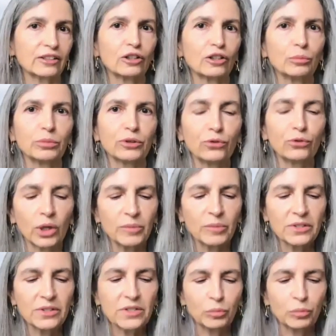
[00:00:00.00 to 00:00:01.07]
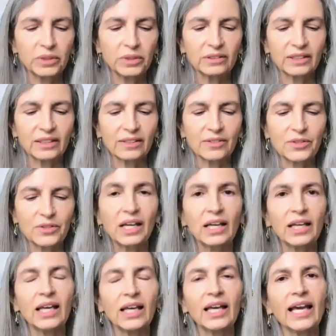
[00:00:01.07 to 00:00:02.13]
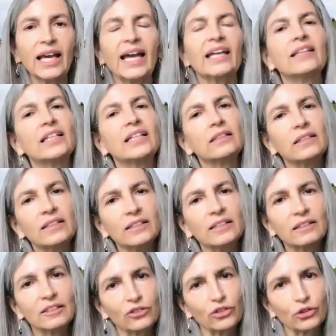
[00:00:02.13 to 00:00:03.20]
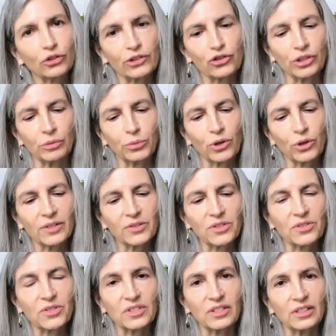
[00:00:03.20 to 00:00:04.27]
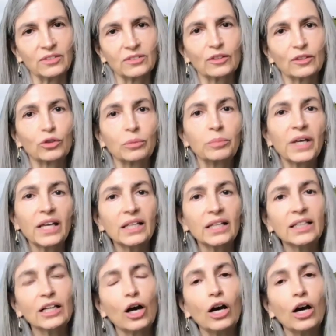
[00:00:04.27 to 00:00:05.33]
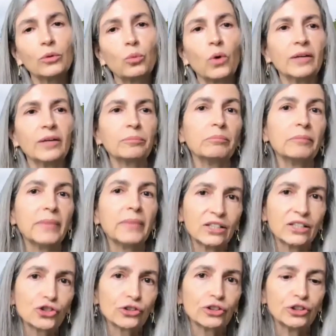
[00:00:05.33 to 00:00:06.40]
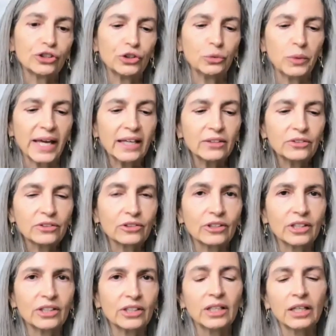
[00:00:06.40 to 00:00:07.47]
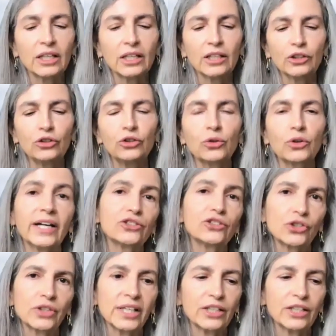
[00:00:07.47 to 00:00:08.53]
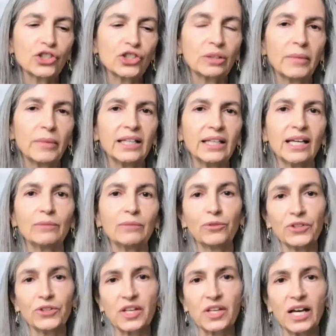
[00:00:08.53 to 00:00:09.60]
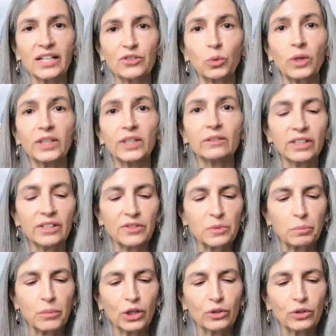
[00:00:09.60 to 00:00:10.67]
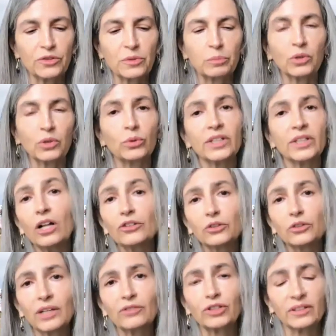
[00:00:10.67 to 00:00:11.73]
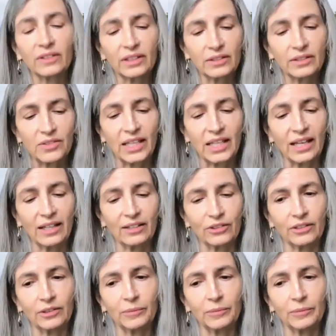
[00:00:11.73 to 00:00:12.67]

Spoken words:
performance of buildings, and they lead construction processes. So depending on what major you enter, your education may emphasize one of these modes, but we all do everything together.